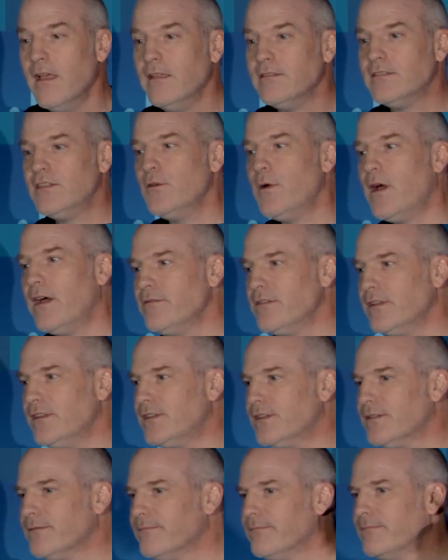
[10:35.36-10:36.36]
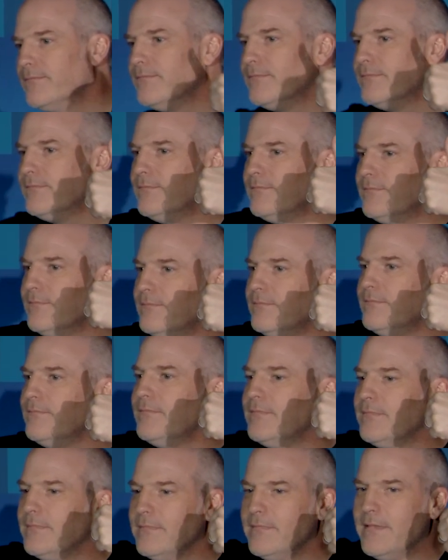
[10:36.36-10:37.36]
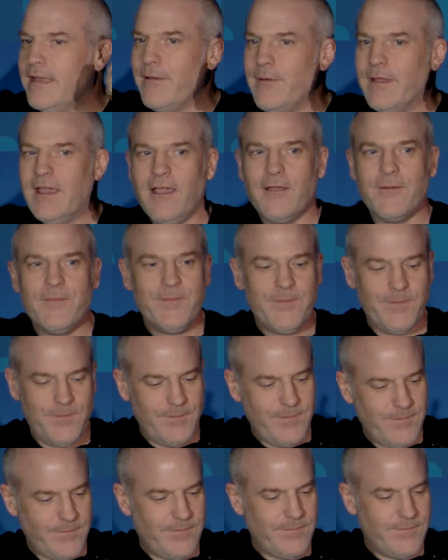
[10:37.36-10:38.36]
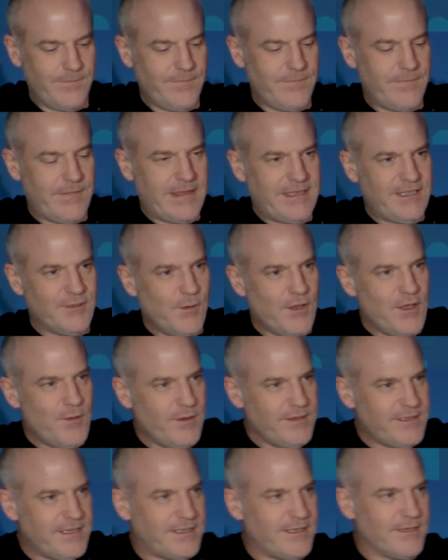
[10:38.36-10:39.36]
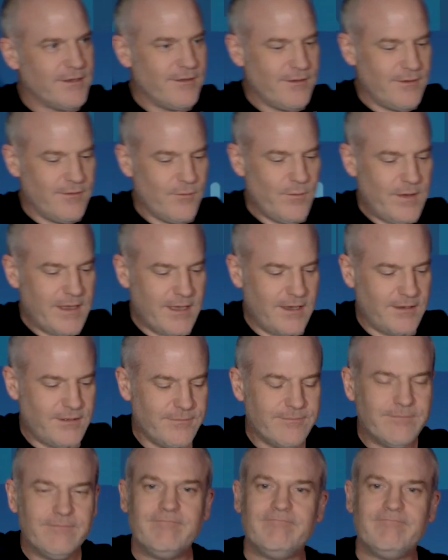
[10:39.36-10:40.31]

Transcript: 200s, here we go. This is what you wanted. We're good.